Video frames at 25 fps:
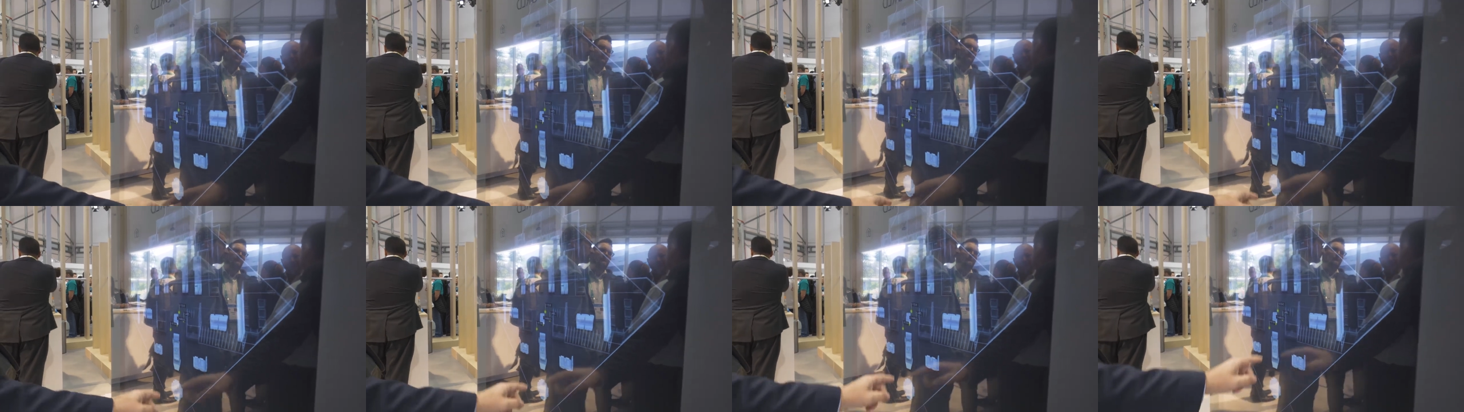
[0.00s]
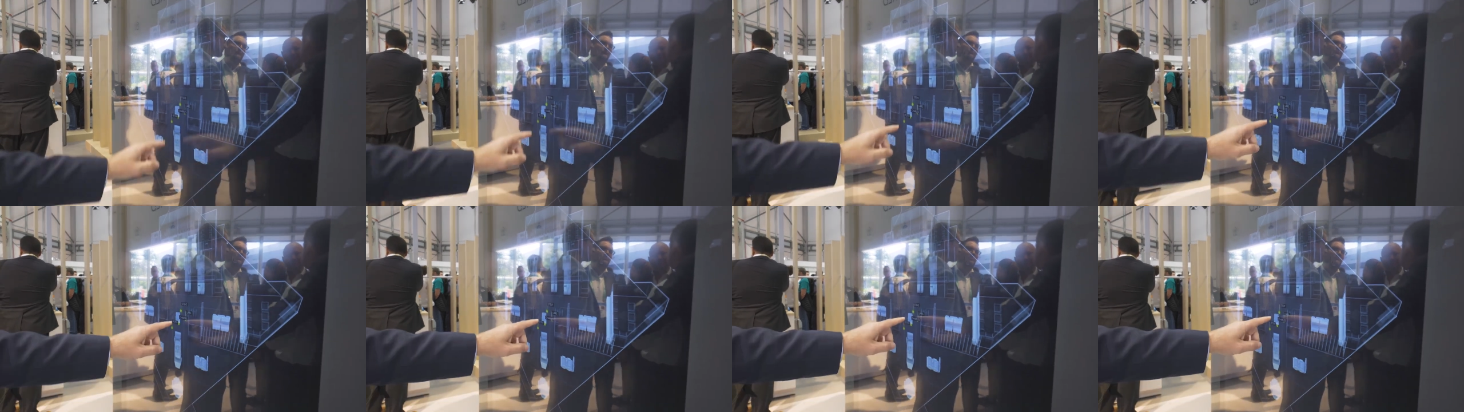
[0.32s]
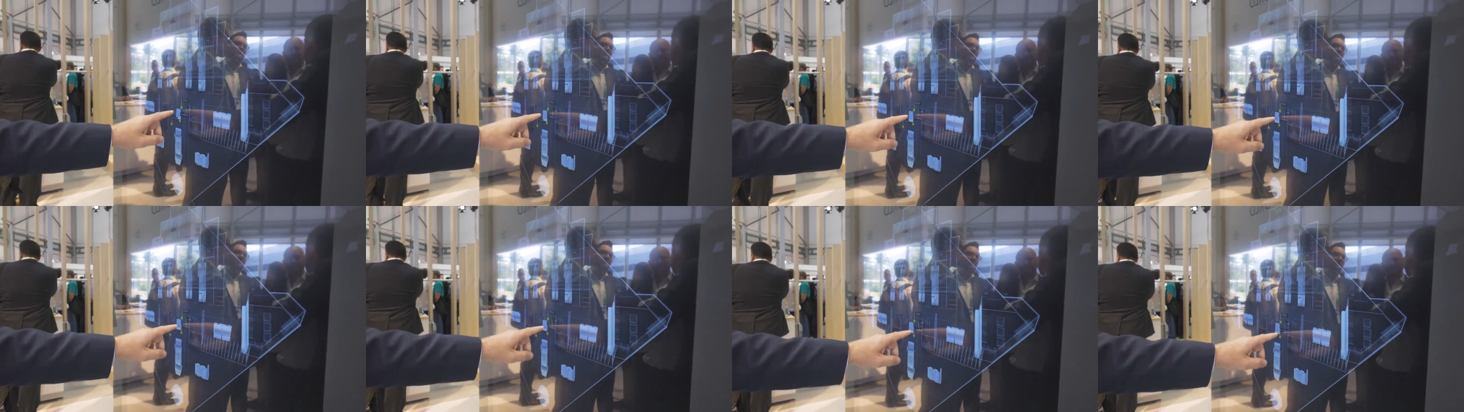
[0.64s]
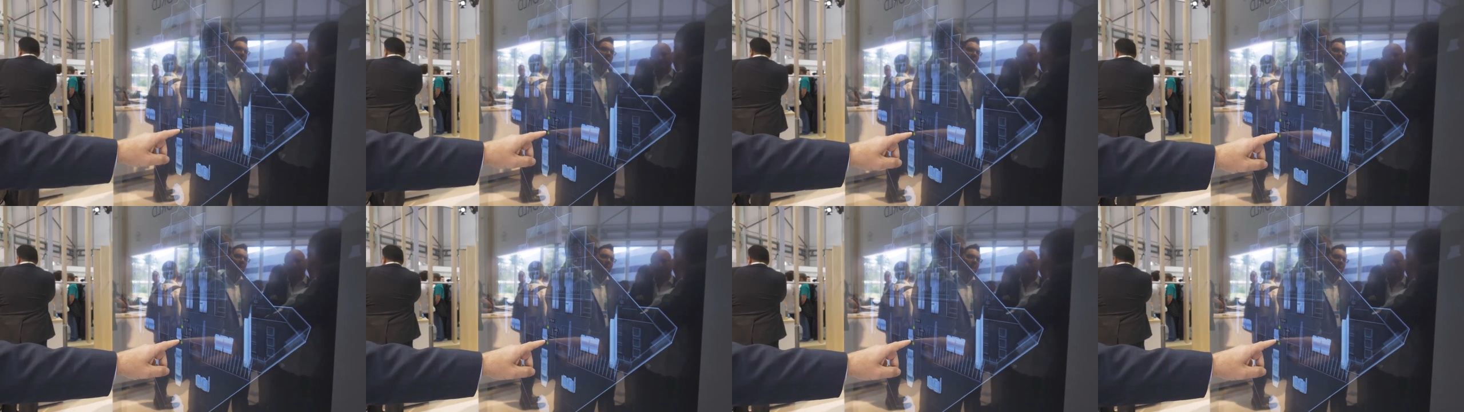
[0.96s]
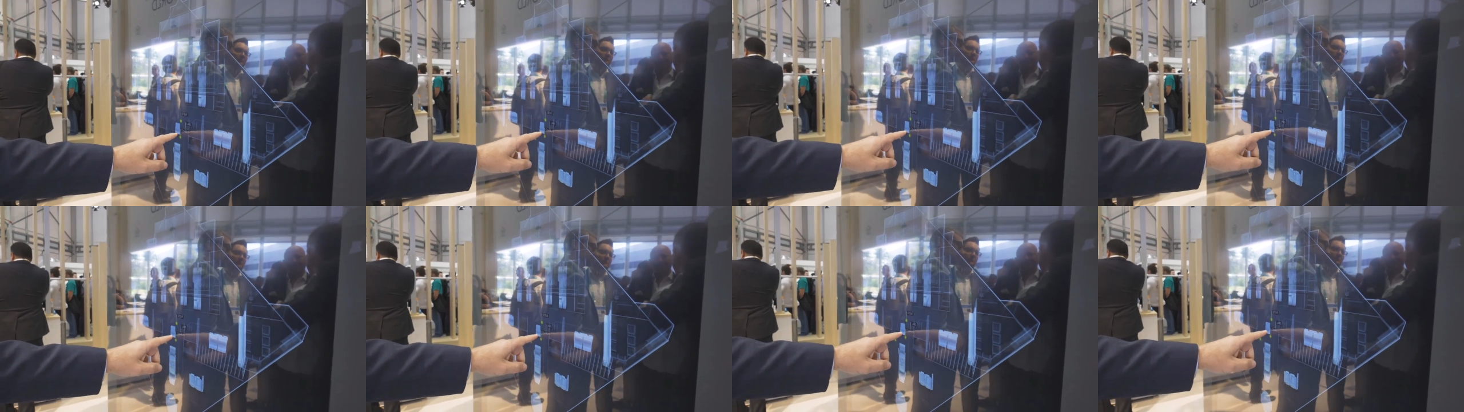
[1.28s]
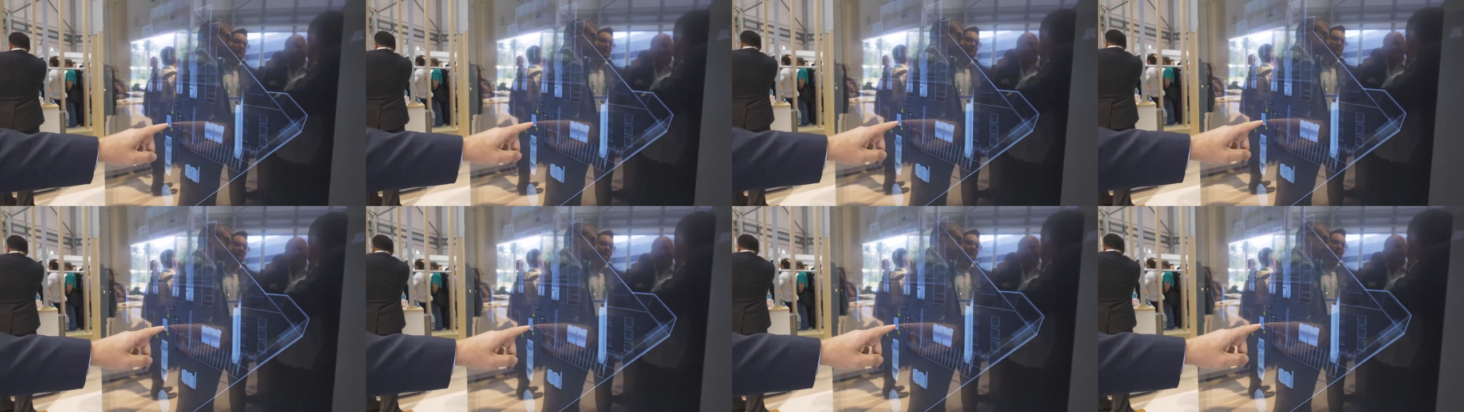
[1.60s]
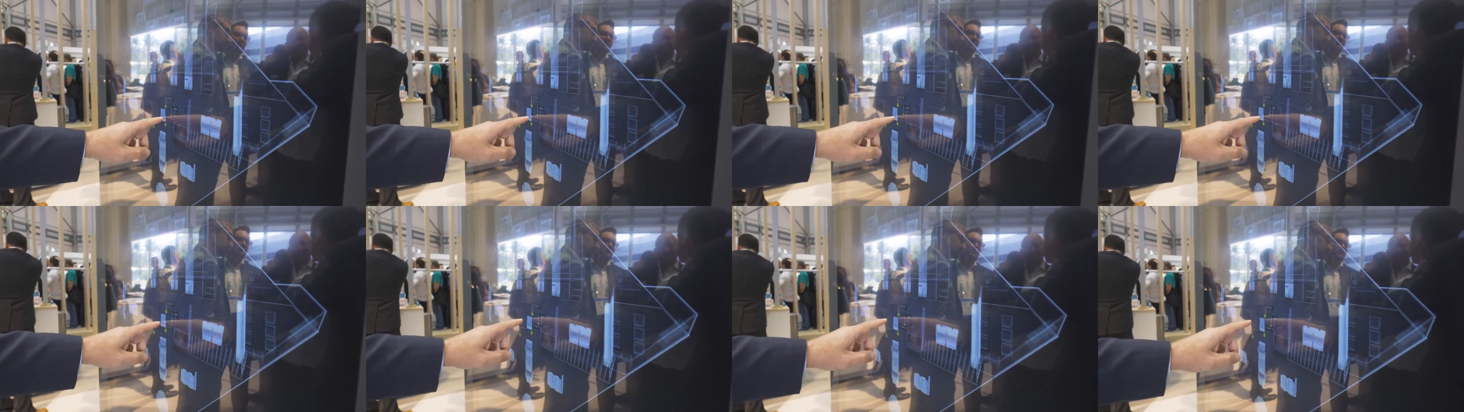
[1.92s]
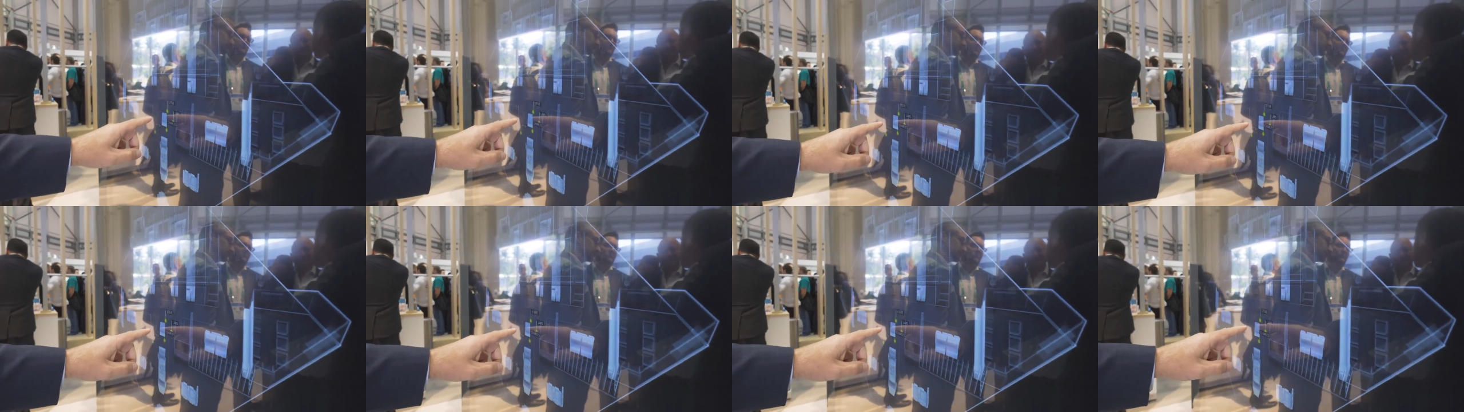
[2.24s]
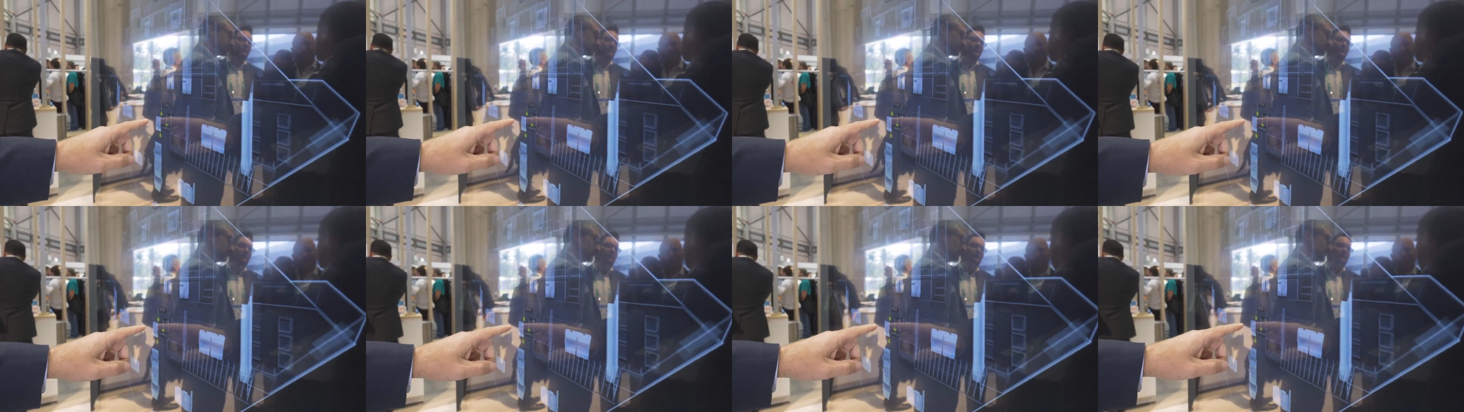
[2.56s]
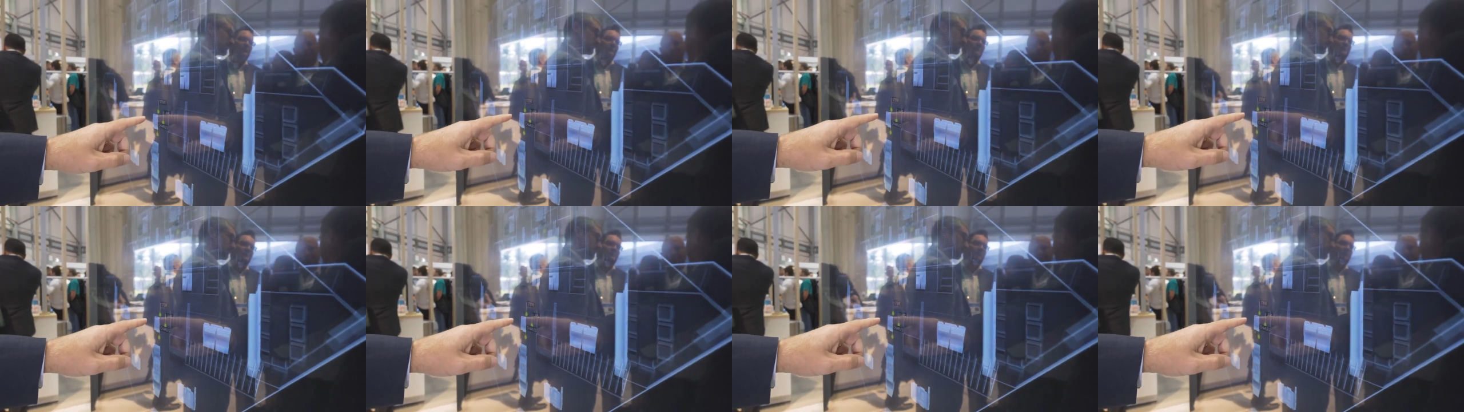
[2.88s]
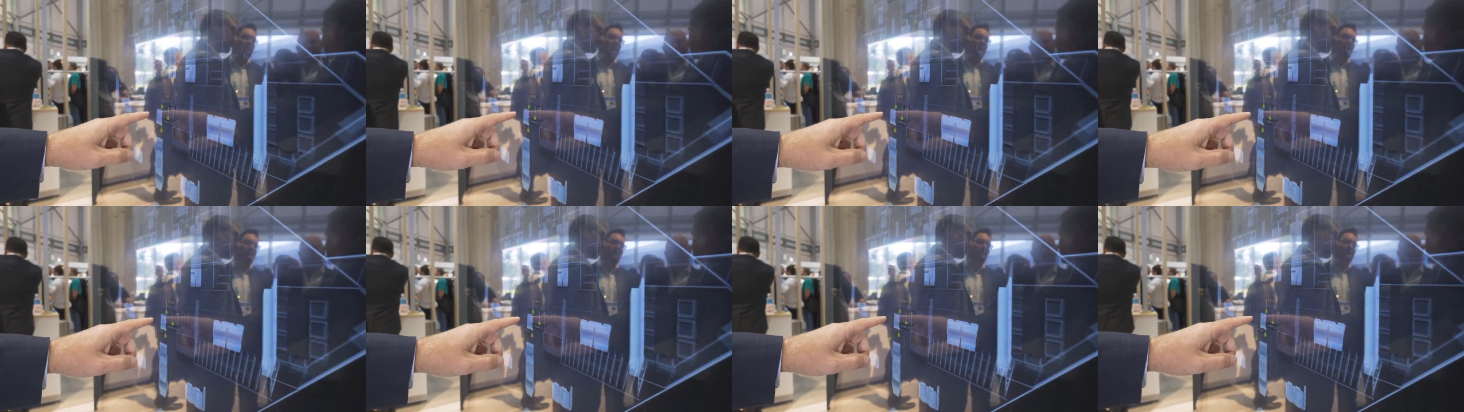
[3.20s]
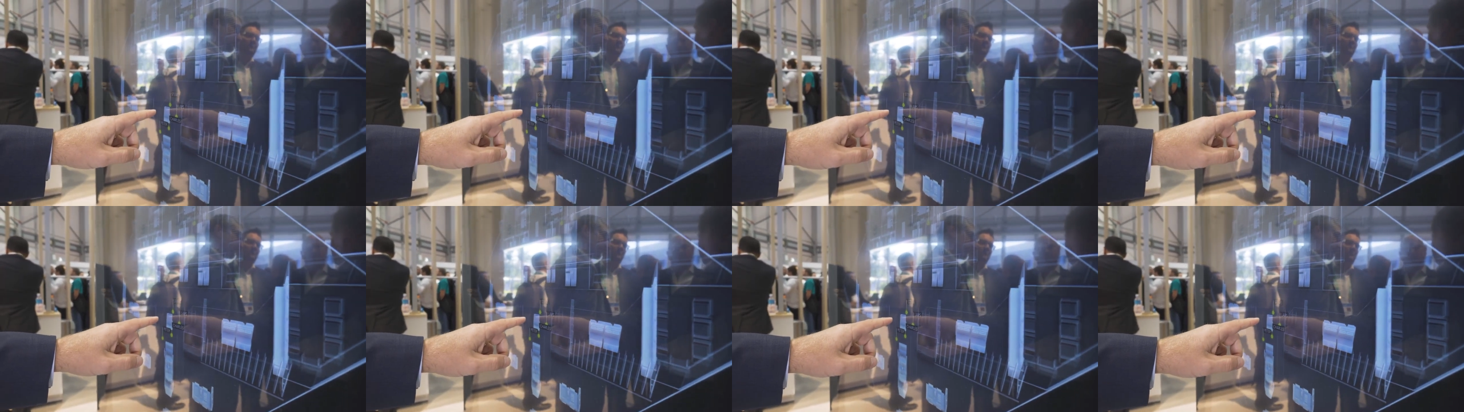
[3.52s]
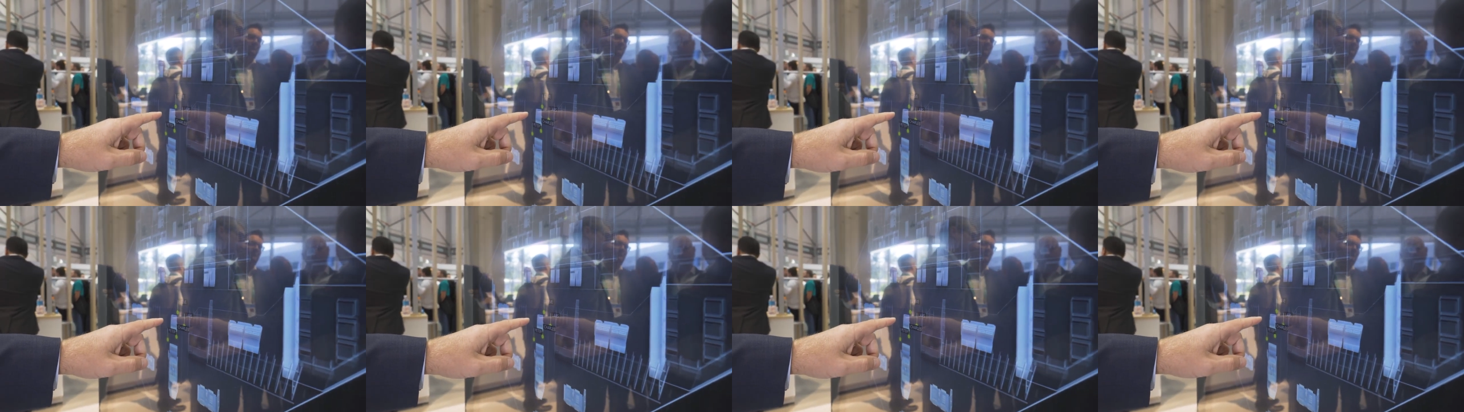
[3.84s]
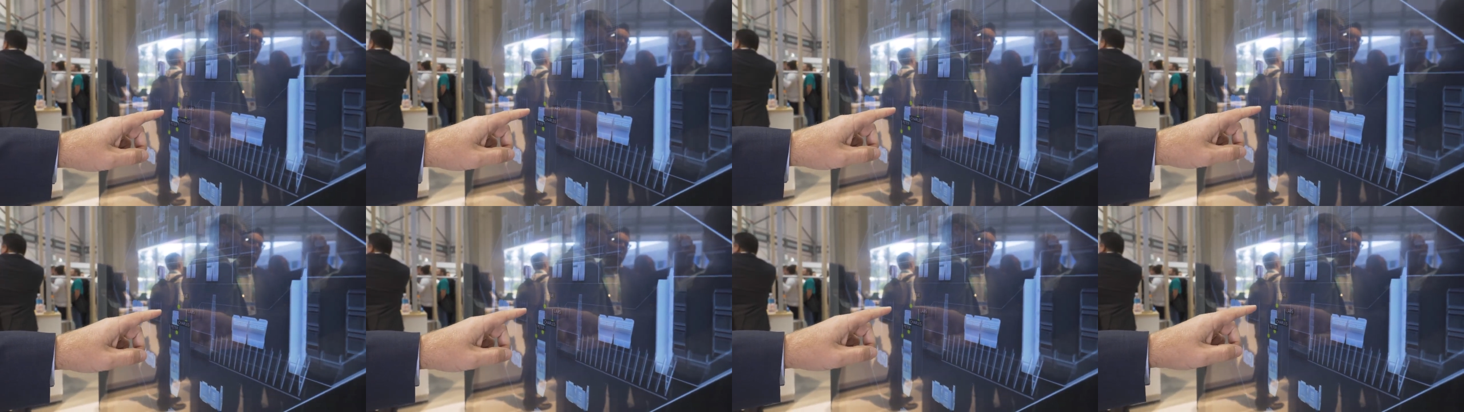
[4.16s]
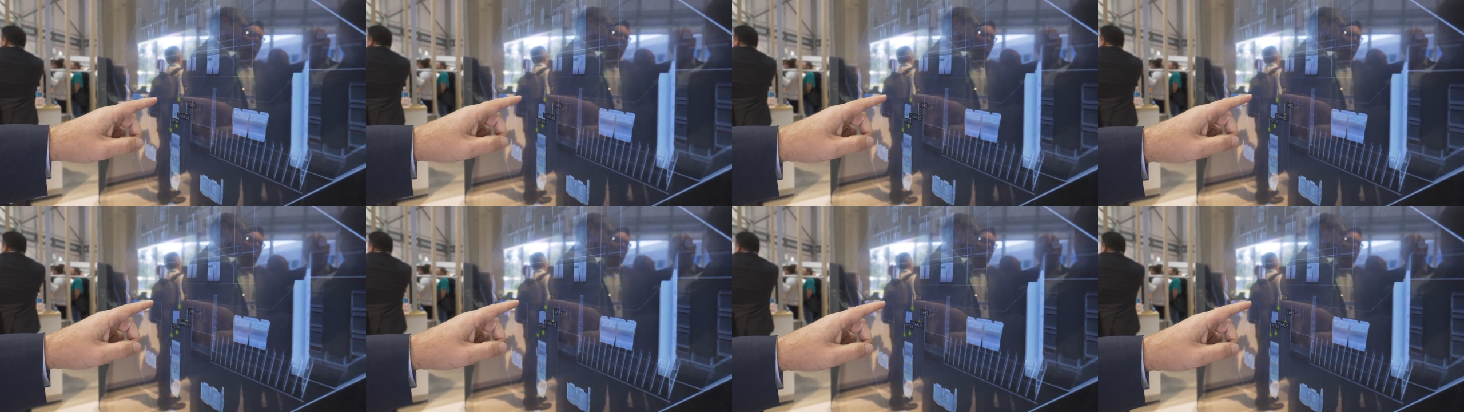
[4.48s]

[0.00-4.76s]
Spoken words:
[unreadable: no face in view]